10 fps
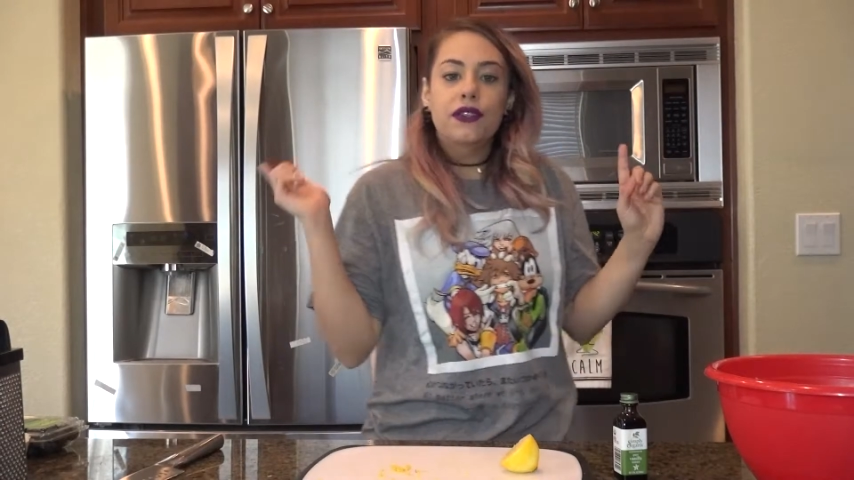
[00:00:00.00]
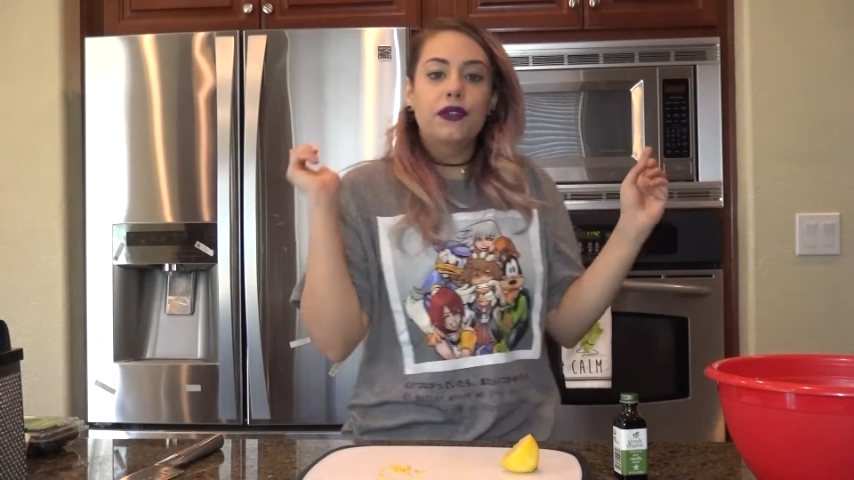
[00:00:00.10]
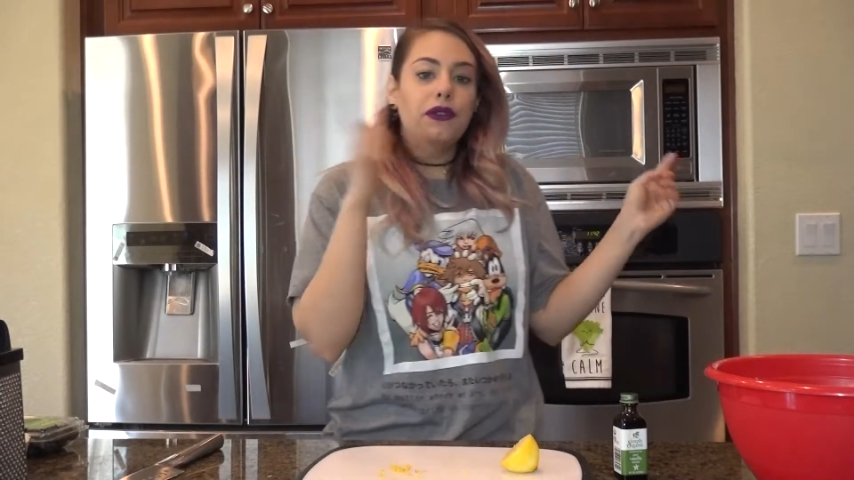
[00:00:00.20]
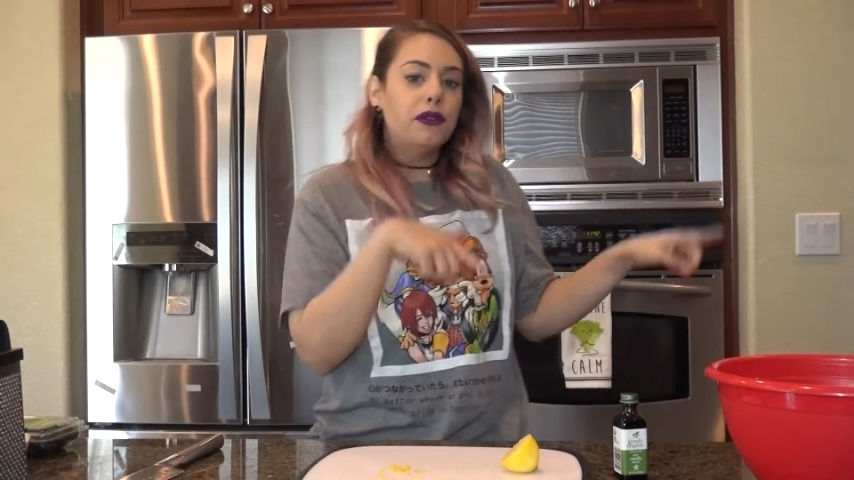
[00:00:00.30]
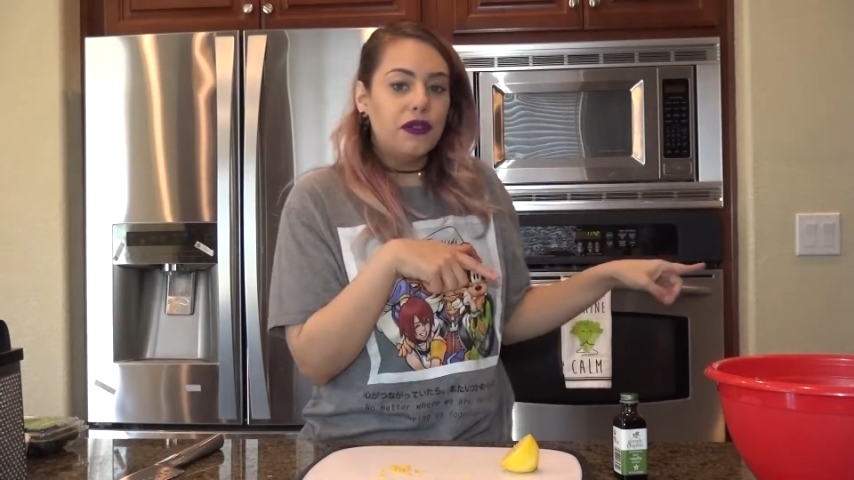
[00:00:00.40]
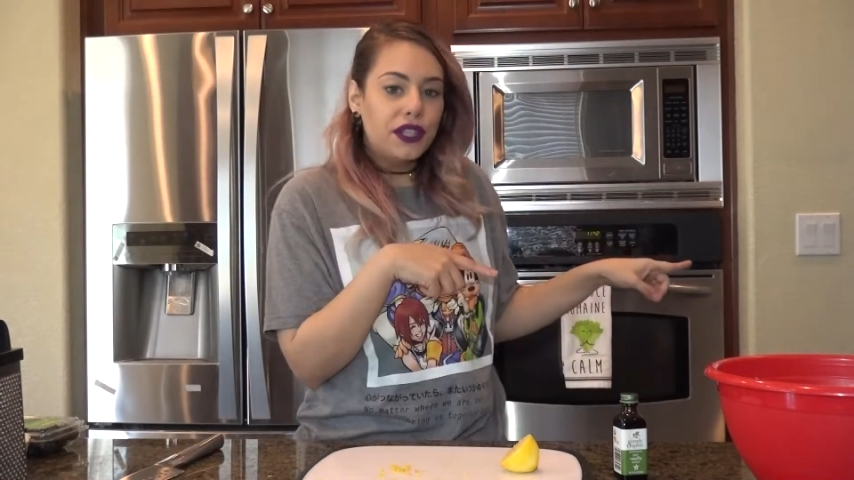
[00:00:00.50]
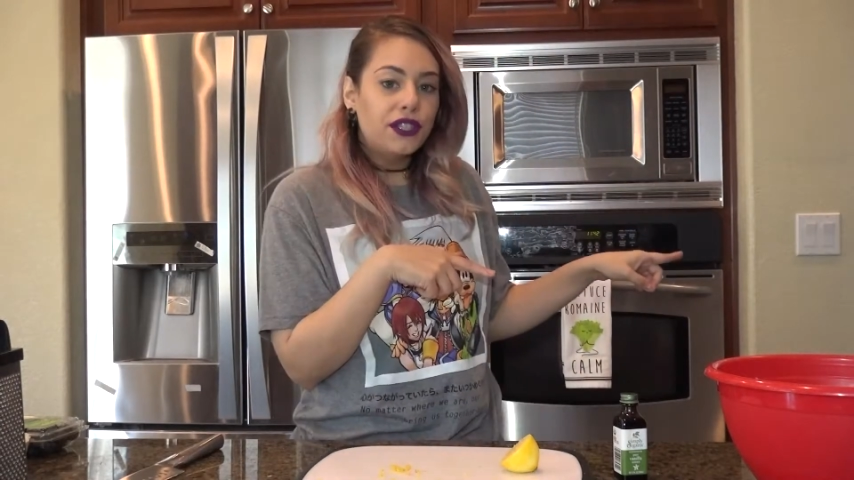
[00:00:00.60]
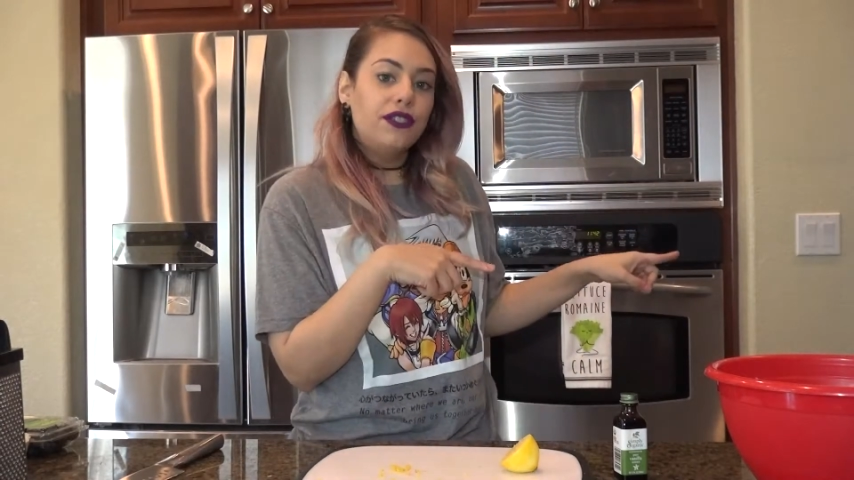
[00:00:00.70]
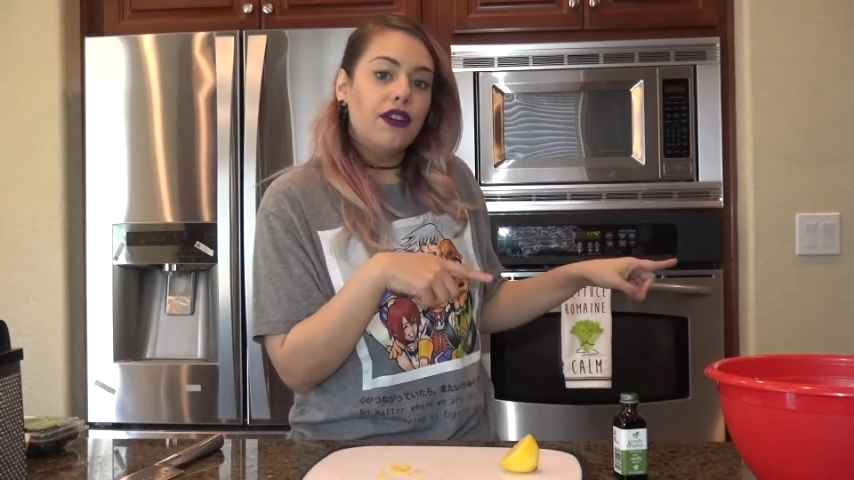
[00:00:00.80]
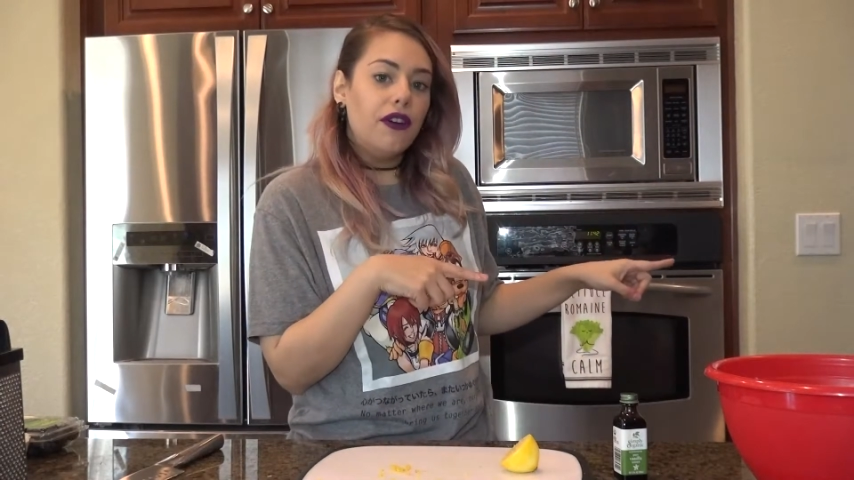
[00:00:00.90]
to the
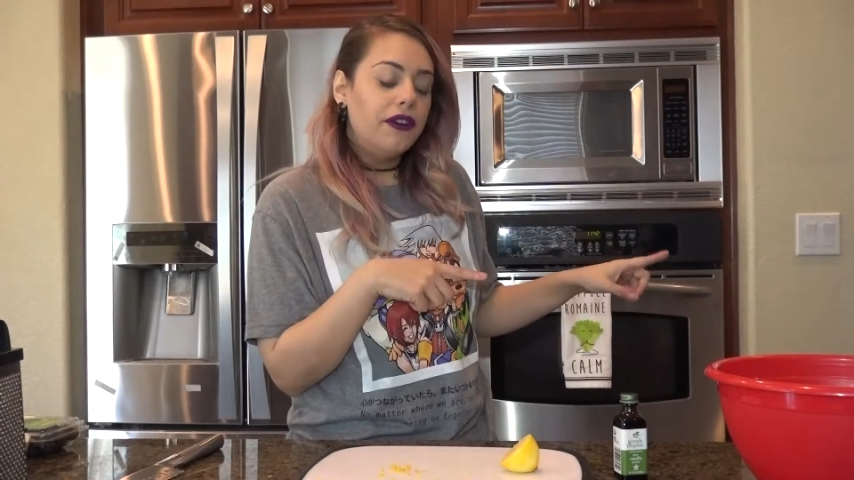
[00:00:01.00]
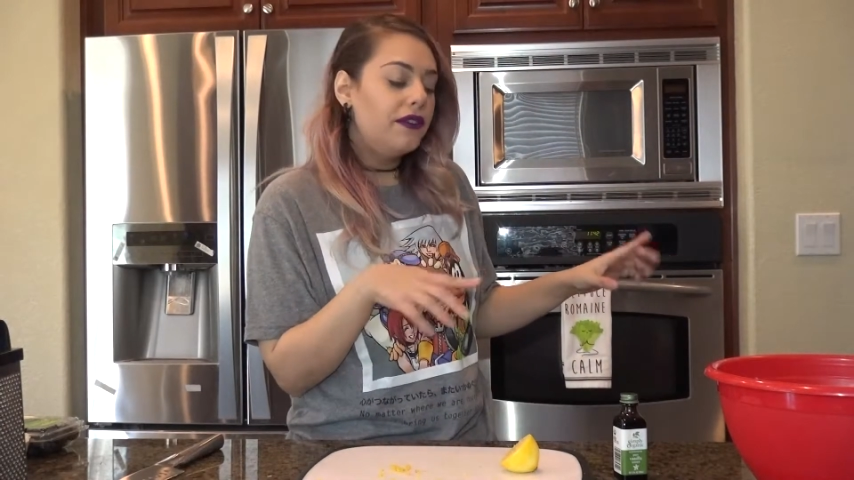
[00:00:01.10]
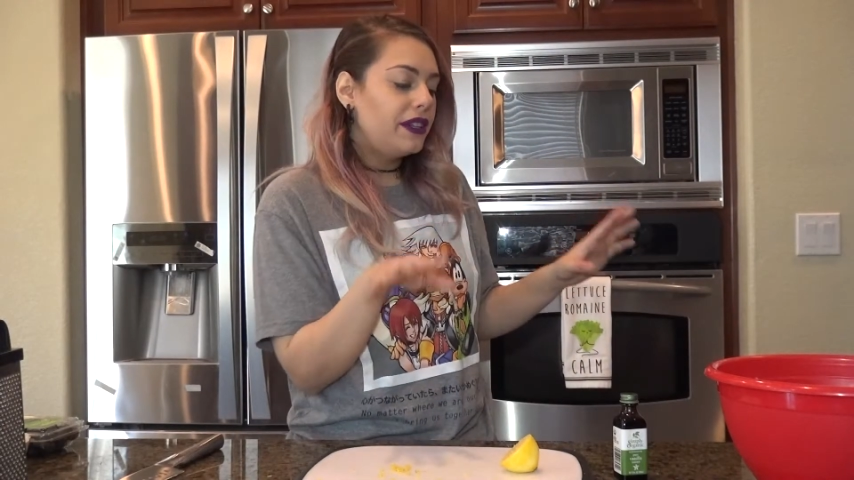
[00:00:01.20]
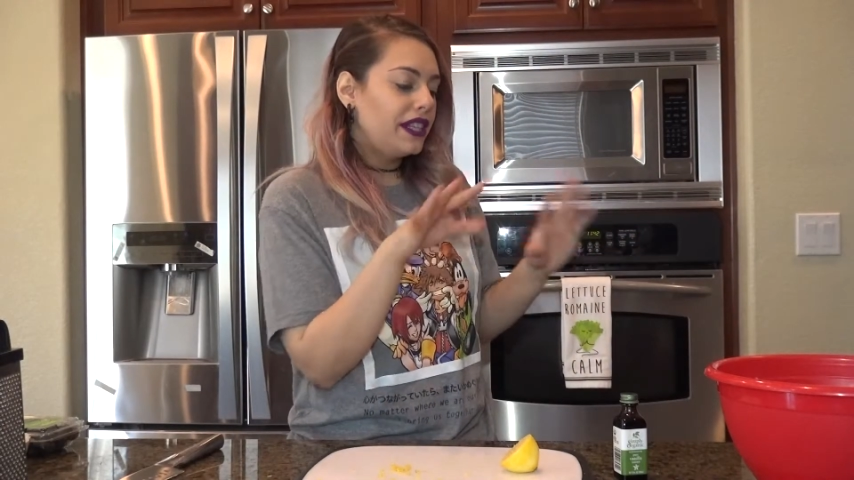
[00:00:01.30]
stove